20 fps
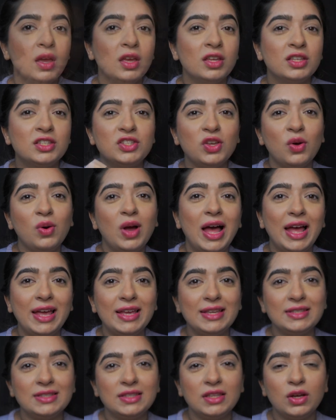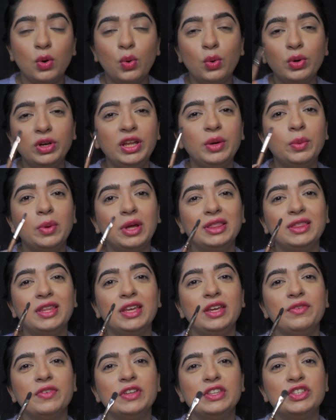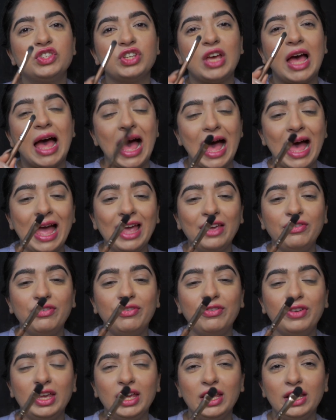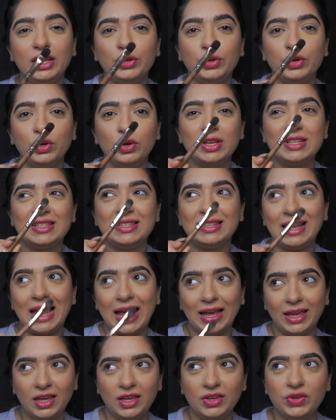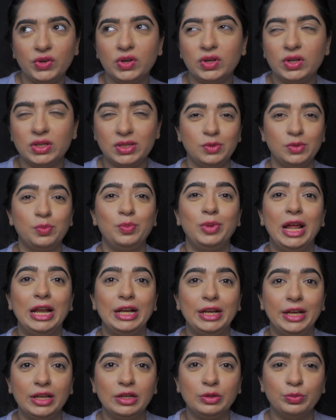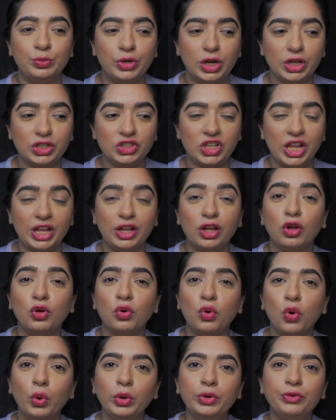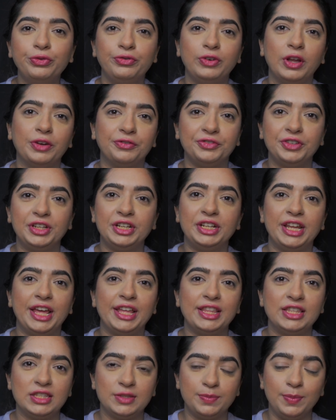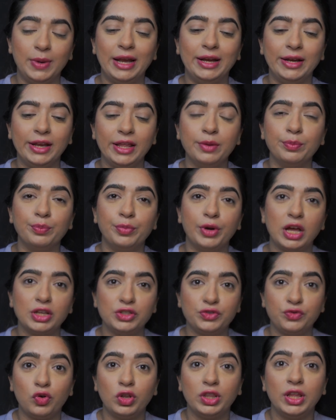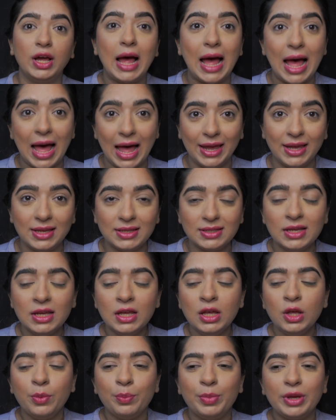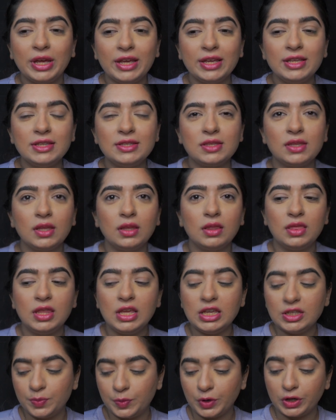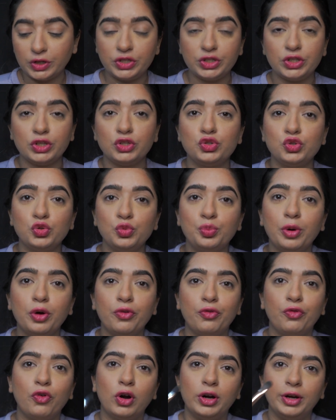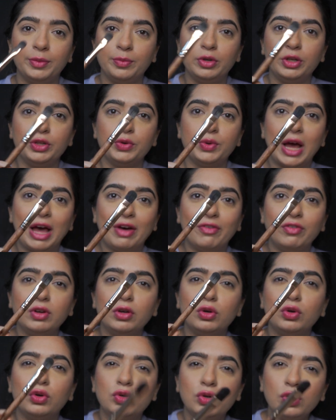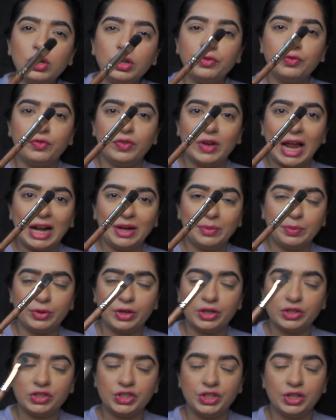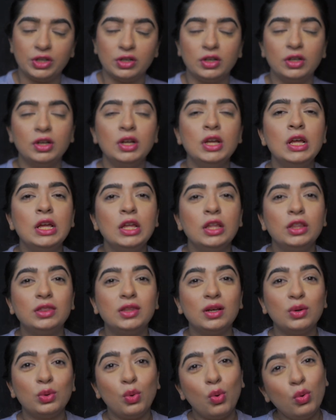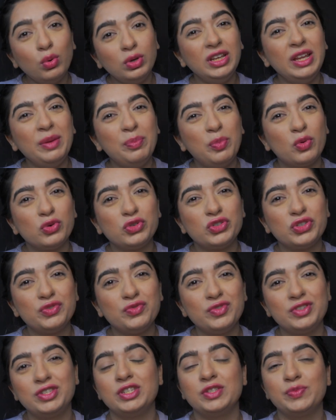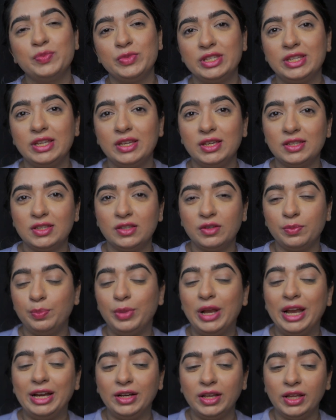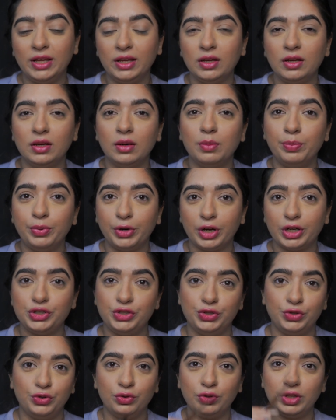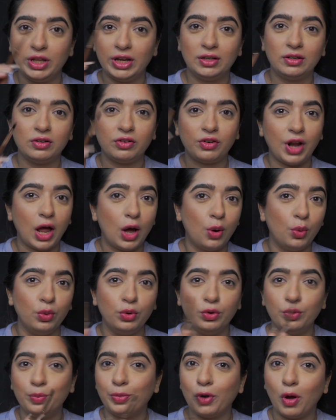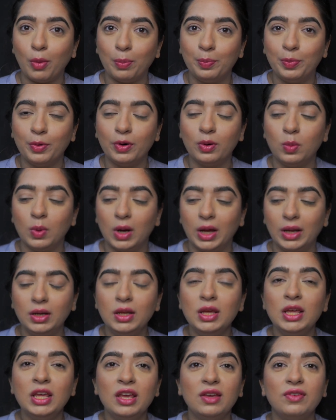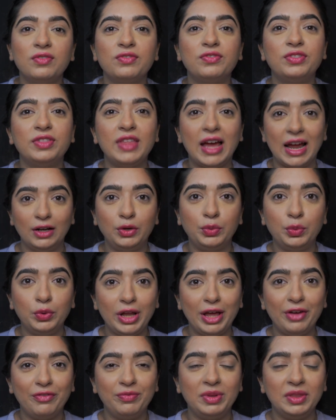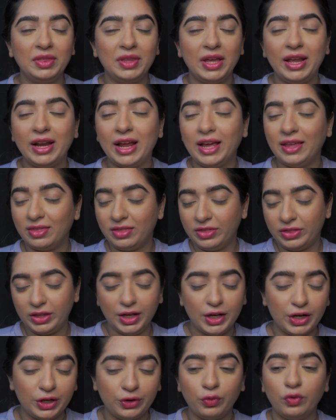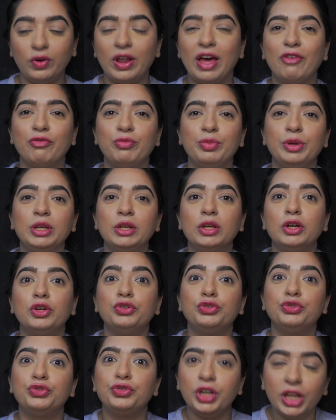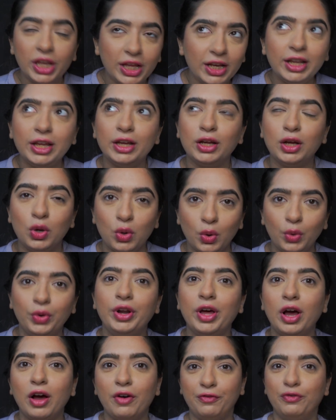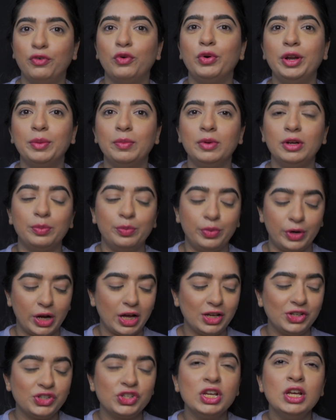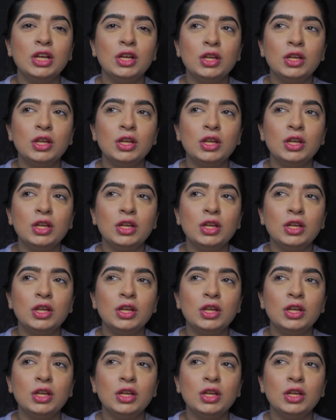So guys, the only one thing which I feel, you know, is lacking here blending brush, like a good fluffy dense blending brush for the eyes, because these brushes are super affordable. You have a good flat brush here. The only portion which is missing is a blending brush, you know, that round proper one. If that would have been there, I think it would have been a really good affordable brush.